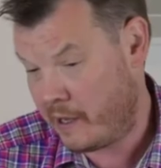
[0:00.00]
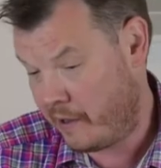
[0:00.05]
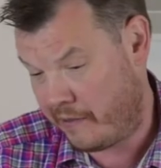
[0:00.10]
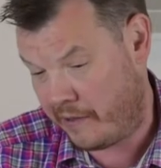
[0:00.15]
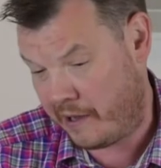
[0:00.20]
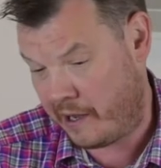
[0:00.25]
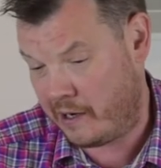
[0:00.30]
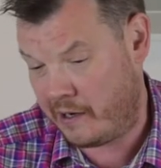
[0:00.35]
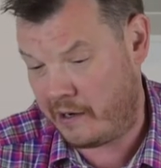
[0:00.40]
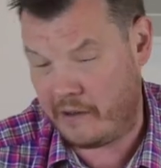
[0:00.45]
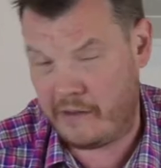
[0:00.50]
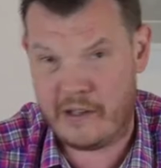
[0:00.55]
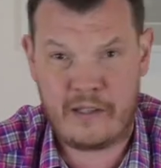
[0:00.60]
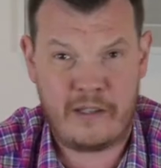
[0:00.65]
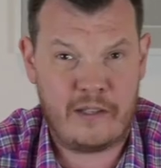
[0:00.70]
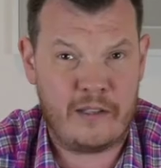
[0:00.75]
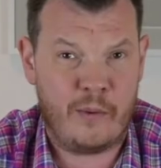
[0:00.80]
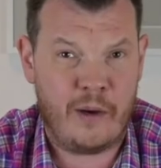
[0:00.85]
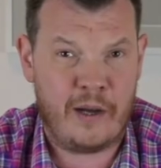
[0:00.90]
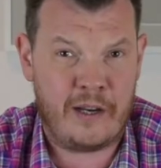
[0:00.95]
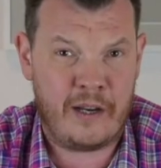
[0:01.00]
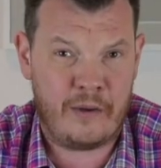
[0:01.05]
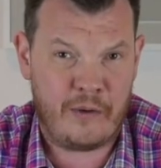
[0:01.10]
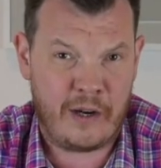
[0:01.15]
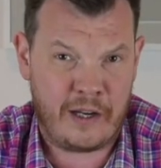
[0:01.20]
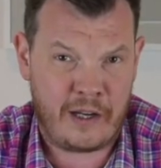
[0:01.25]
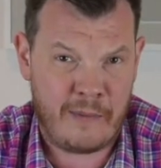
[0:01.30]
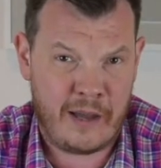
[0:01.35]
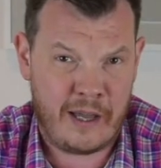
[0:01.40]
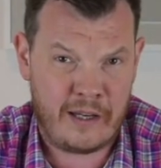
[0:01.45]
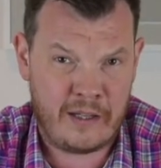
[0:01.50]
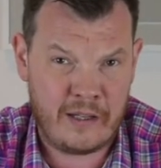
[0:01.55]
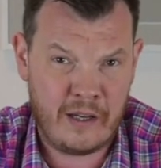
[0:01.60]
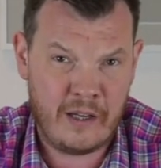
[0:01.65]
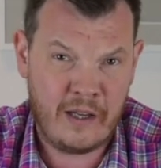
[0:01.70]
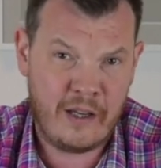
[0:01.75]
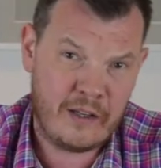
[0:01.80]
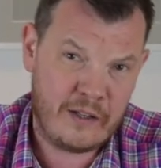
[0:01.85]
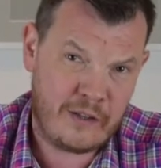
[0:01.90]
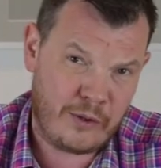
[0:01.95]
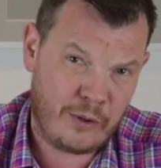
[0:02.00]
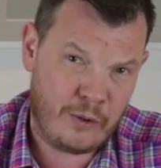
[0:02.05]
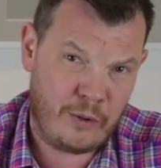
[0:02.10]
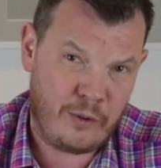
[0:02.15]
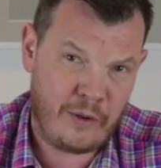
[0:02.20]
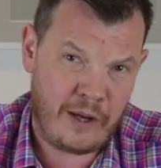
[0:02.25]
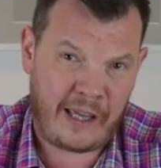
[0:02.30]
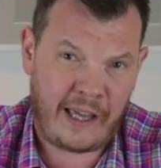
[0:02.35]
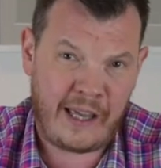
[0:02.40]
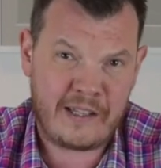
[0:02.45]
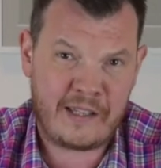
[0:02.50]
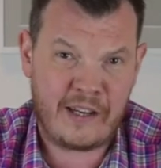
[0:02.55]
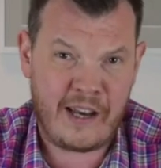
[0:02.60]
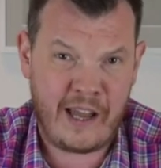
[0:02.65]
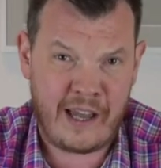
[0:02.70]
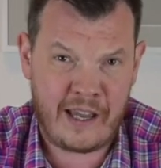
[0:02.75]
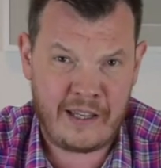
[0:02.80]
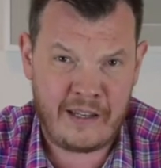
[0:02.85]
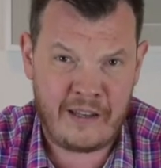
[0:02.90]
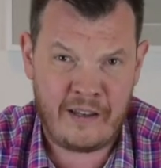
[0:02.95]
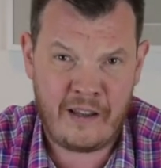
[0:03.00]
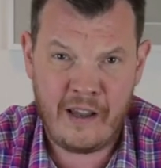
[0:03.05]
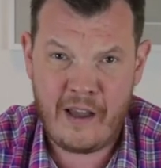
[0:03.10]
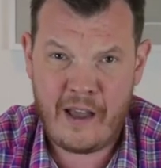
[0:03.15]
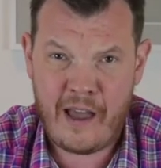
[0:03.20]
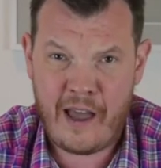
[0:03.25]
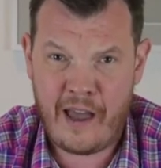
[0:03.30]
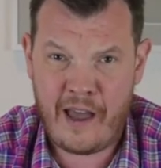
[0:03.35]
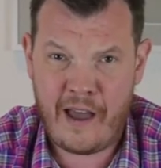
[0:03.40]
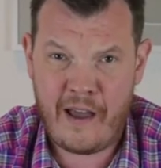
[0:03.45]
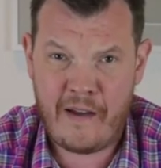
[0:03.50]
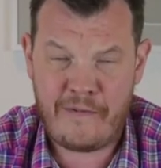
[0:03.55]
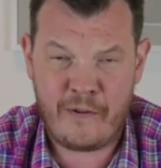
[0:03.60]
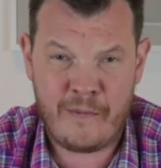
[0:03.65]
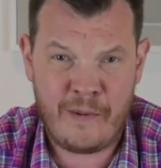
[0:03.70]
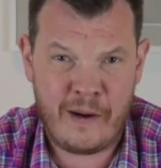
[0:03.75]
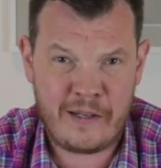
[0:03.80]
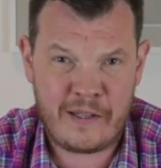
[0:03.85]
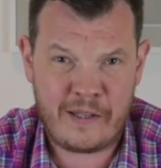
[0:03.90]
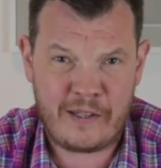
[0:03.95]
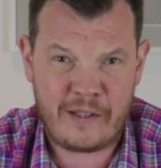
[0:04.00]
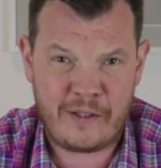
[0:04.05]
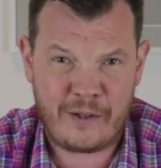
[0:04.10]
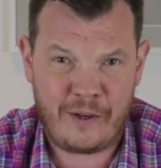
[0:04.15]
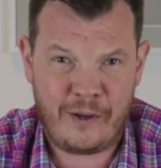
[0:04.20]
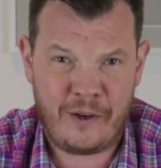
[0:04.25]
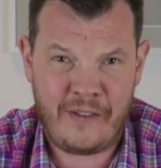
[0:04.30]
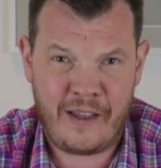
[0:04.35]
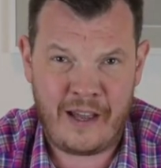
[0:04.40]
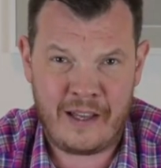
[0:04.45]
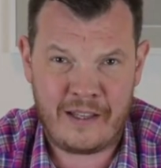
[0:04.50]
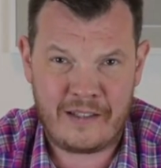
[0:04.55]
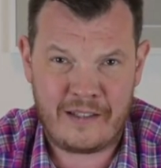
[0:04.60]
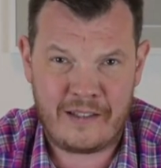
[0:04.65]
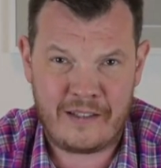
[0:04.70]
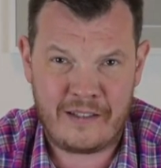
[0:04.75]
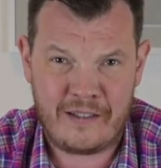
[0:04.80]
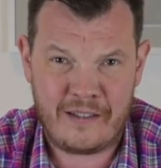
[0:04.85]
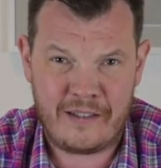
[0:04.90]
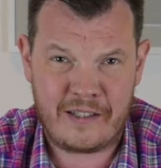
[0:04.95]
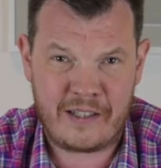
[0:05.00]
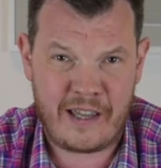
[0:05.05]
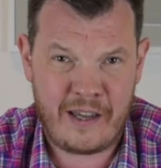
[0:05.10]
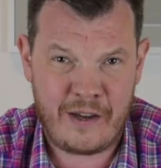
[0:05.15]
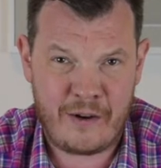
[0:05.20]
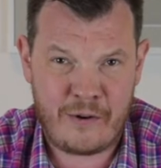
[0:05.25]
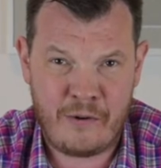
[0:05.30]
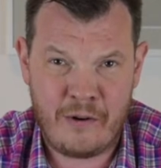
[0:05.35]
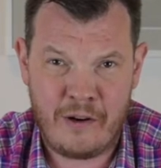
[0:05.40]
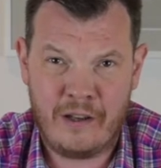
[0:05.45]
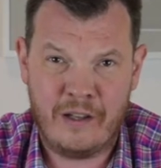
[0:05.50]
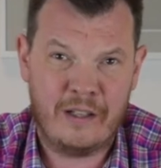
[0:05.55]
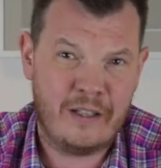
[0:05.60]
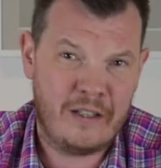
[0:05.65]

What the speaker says: then this is the wine I'd recommend. So it gets a 9 from us on that scale.